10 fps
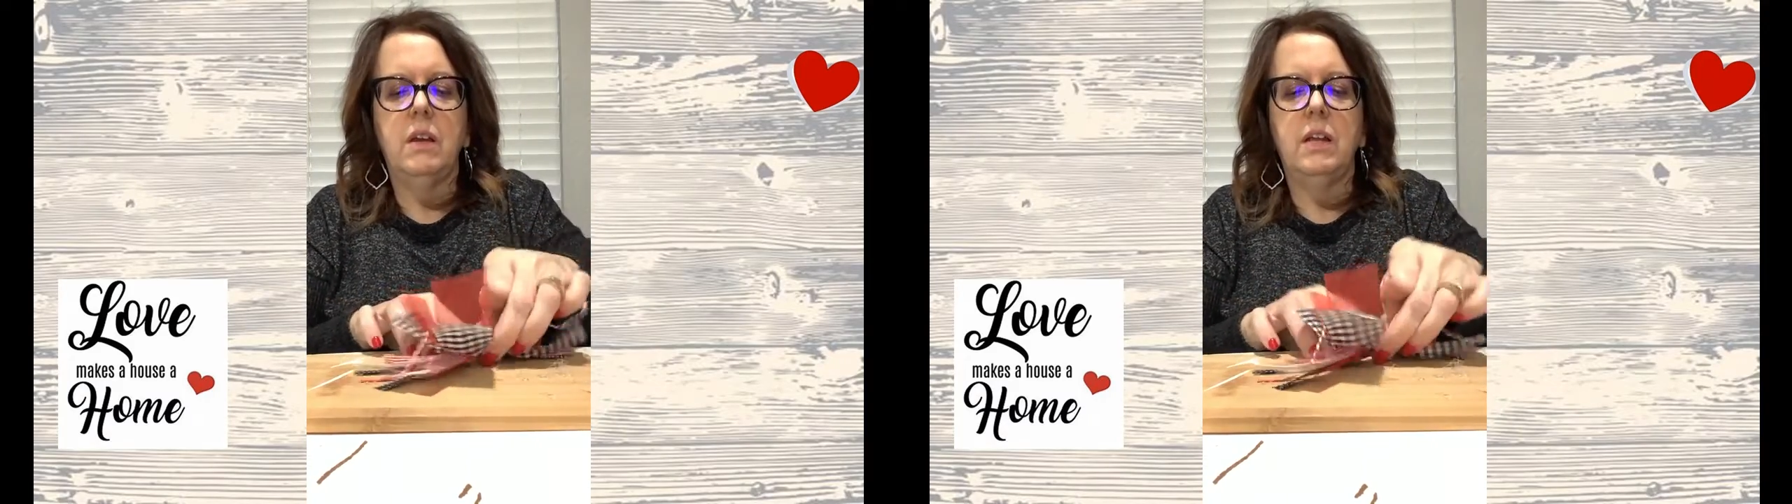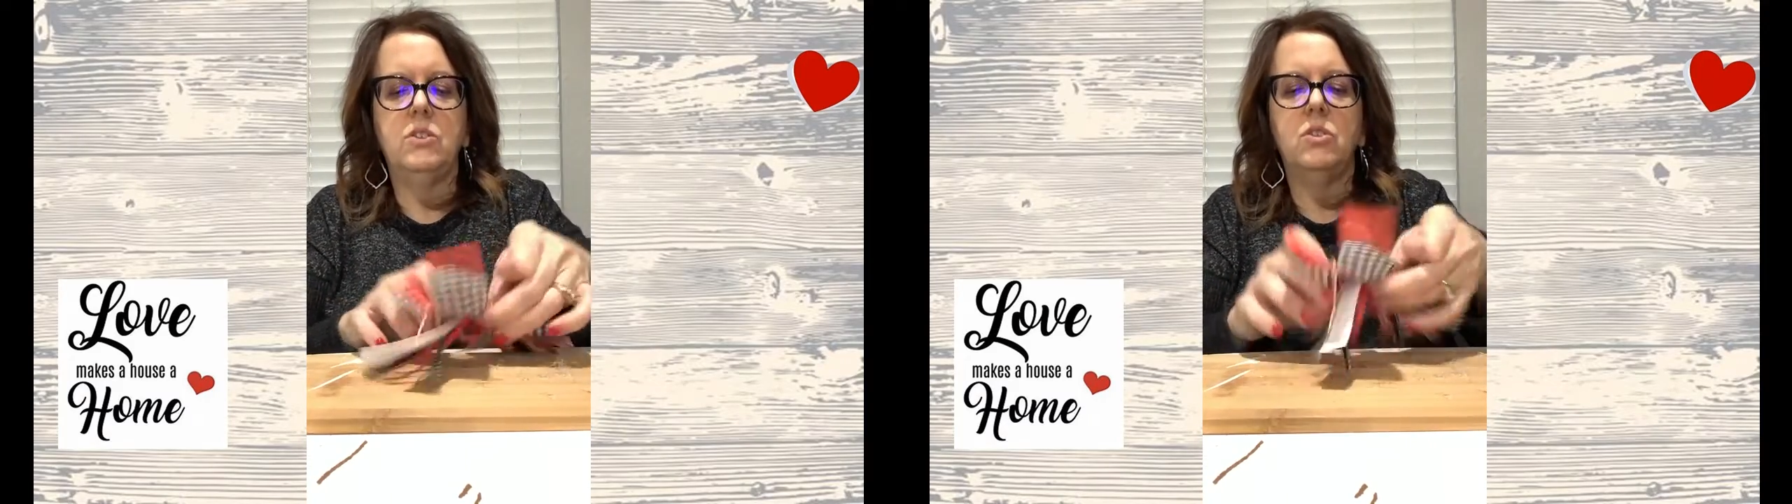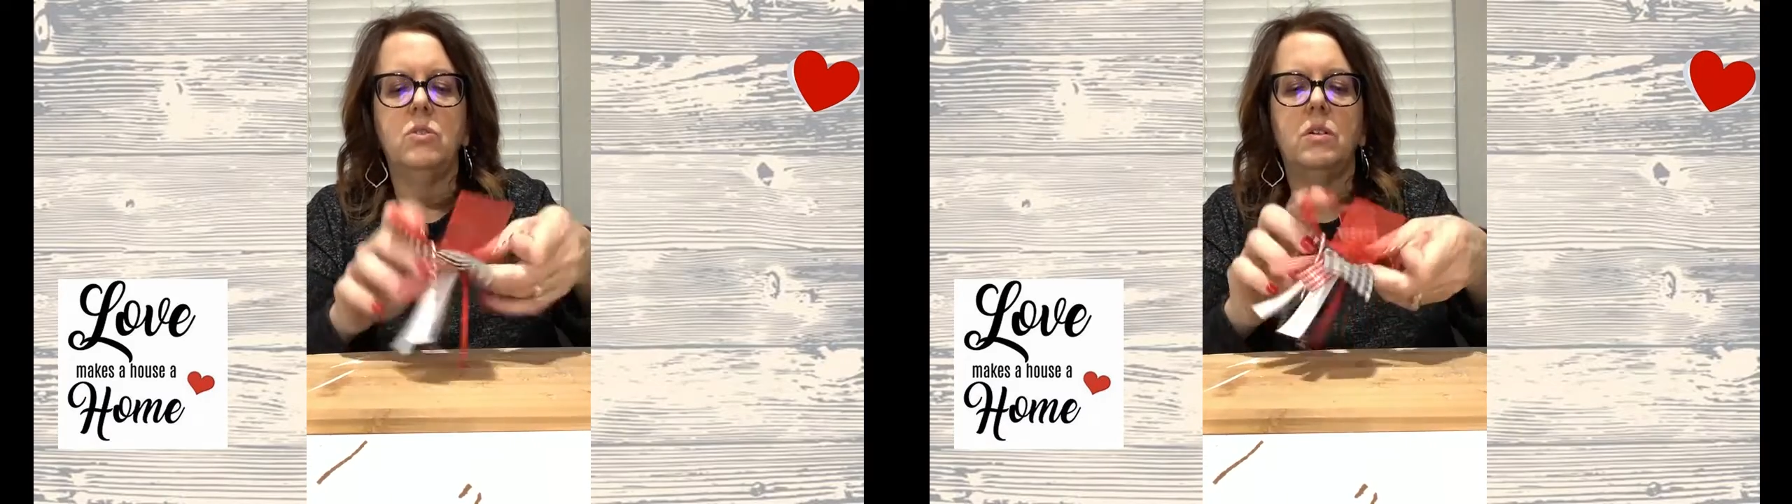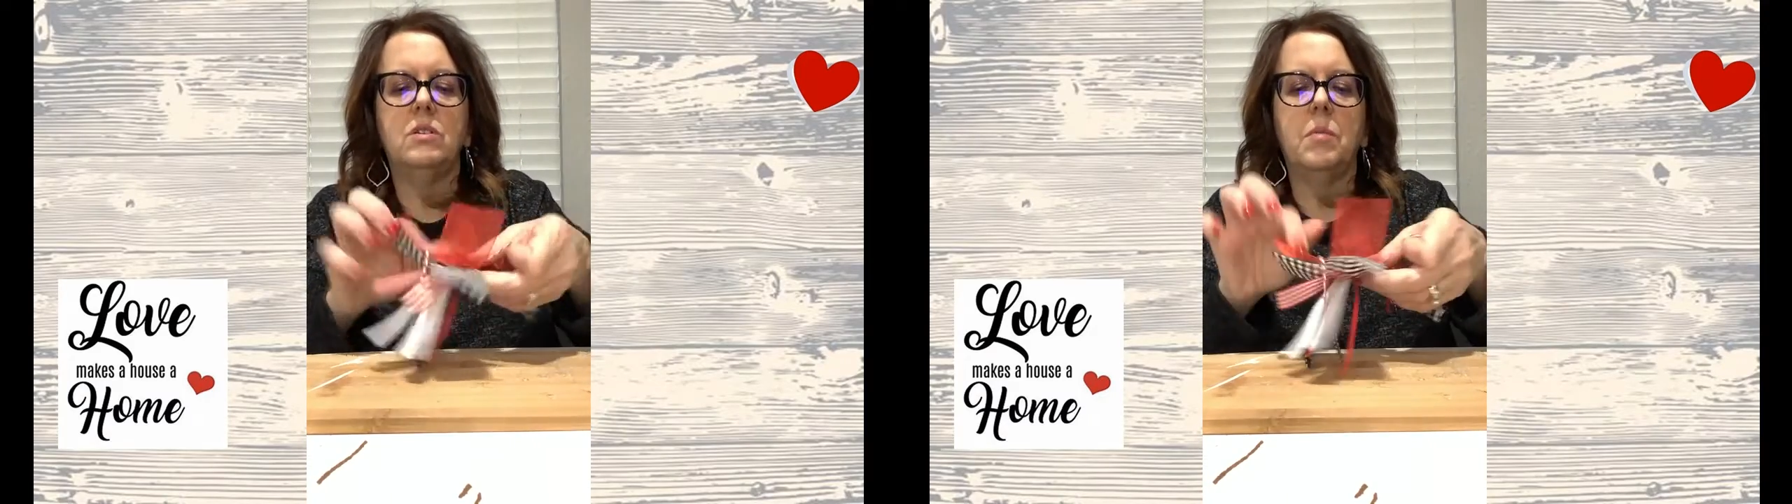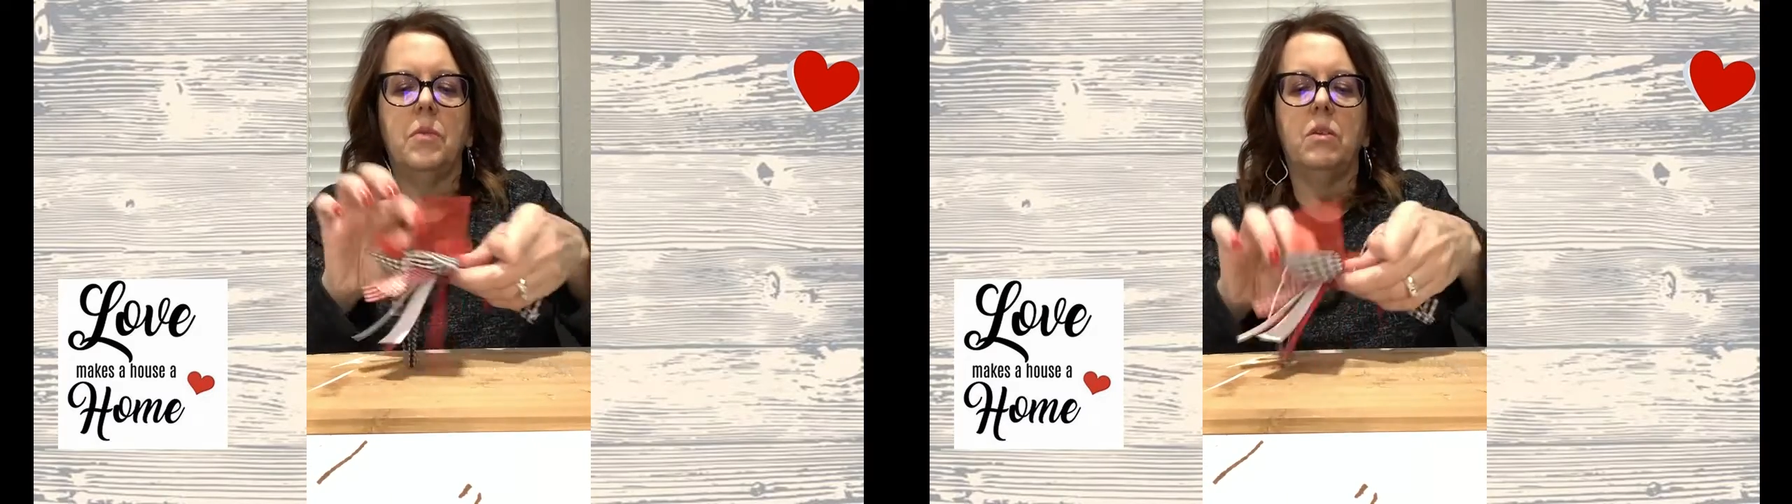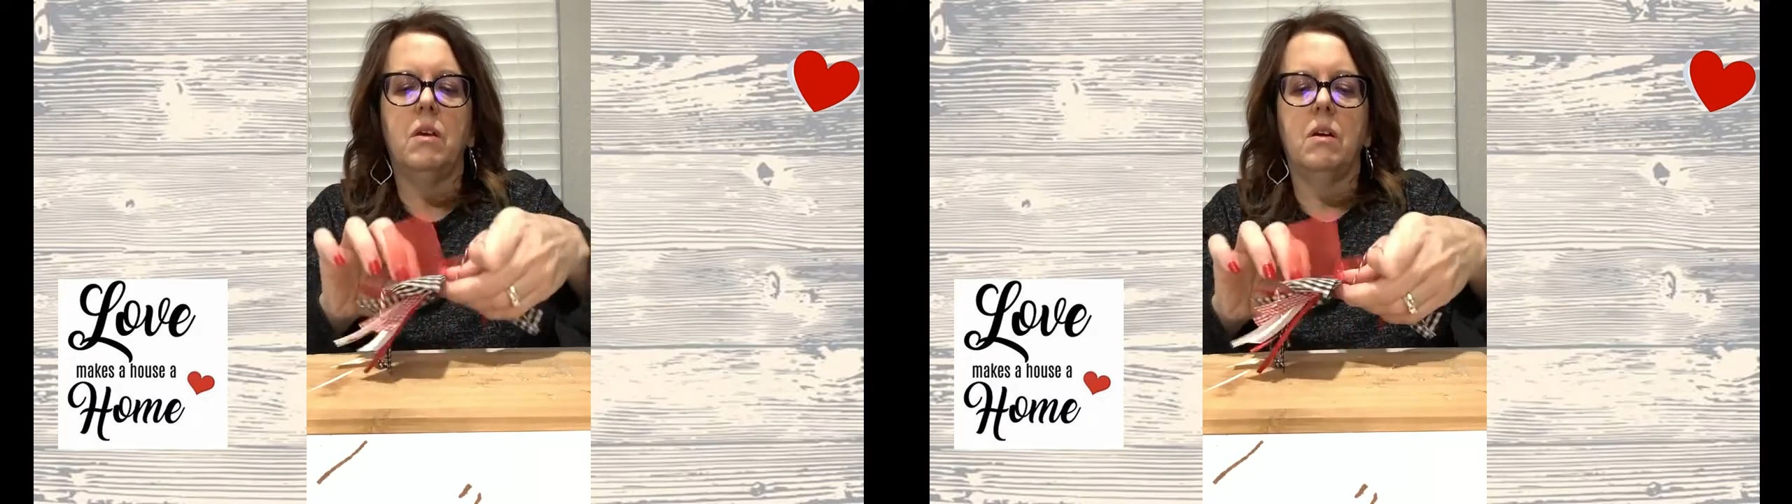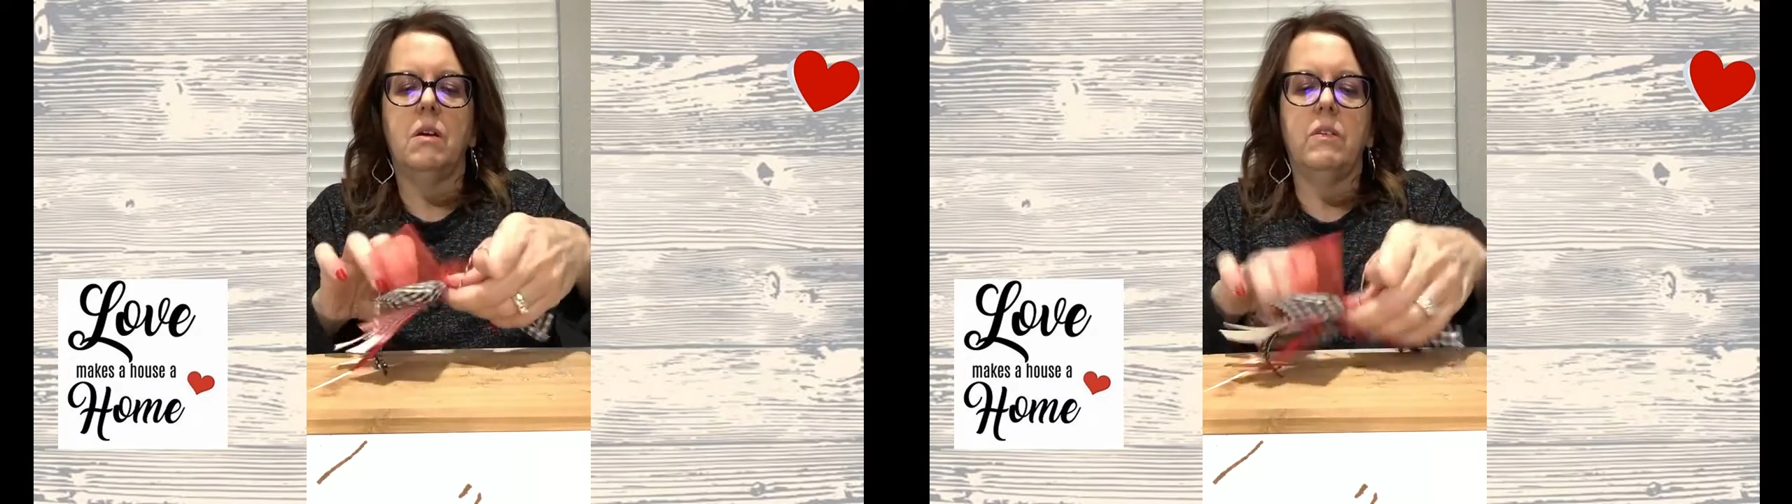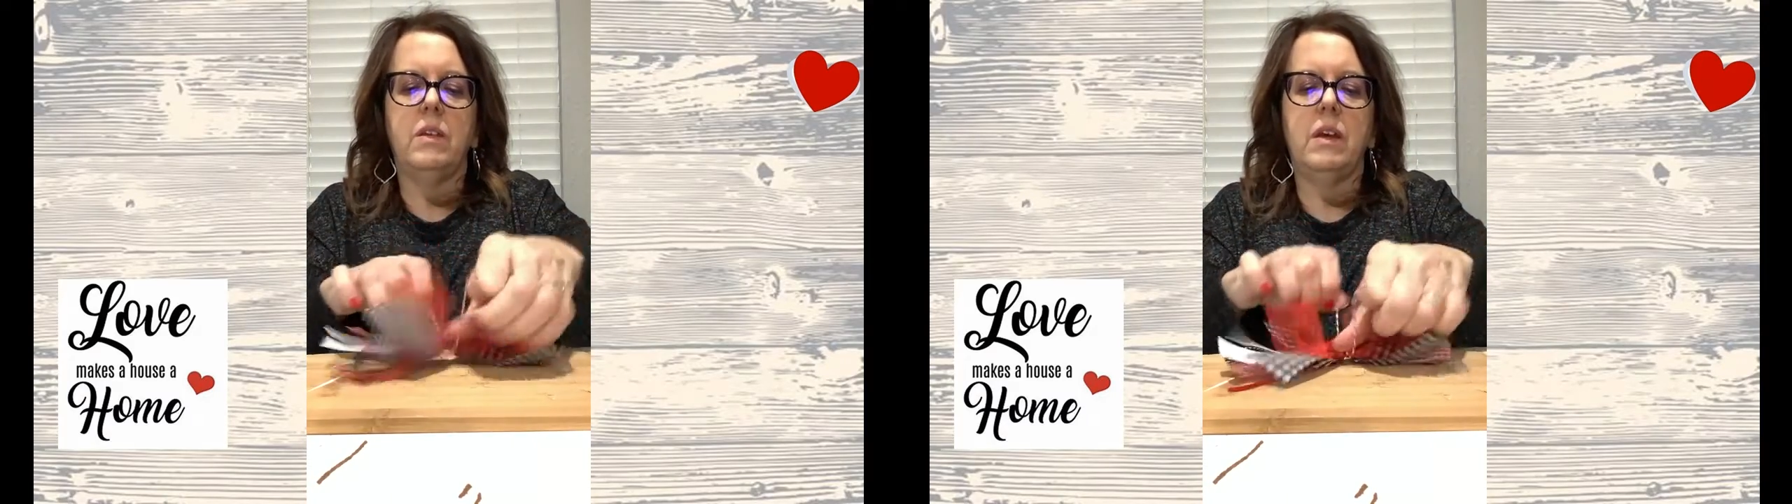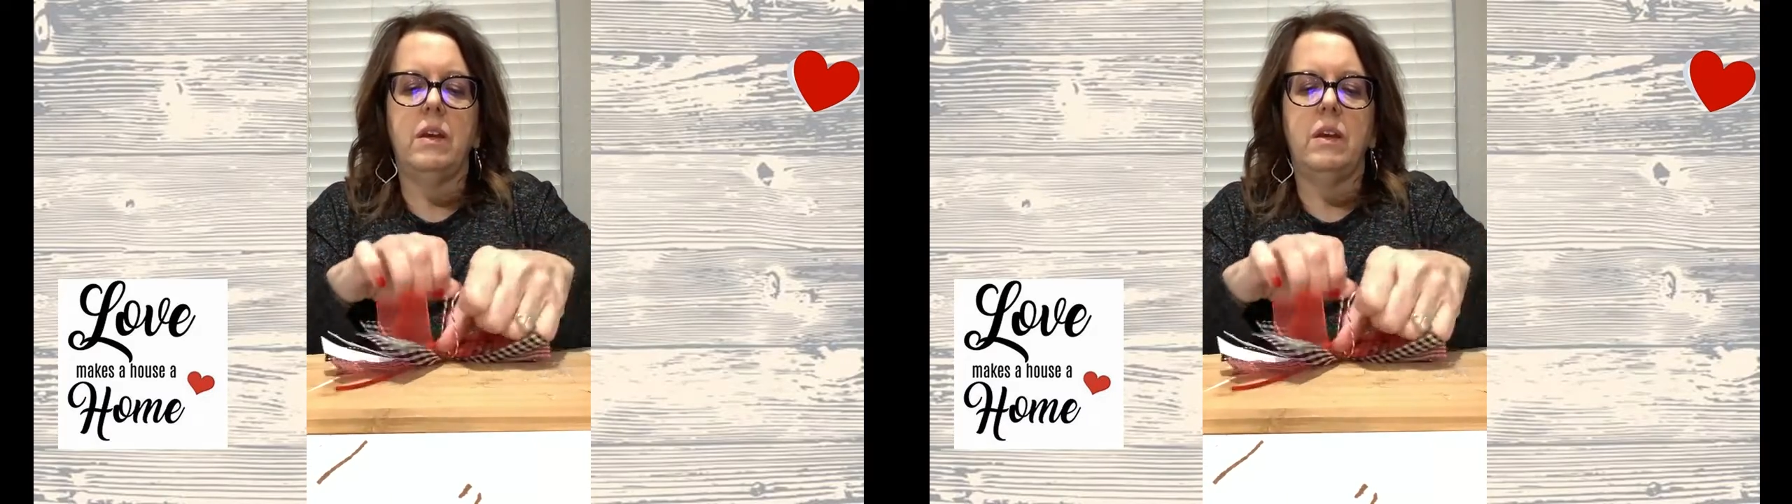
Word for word: and do a double knot on the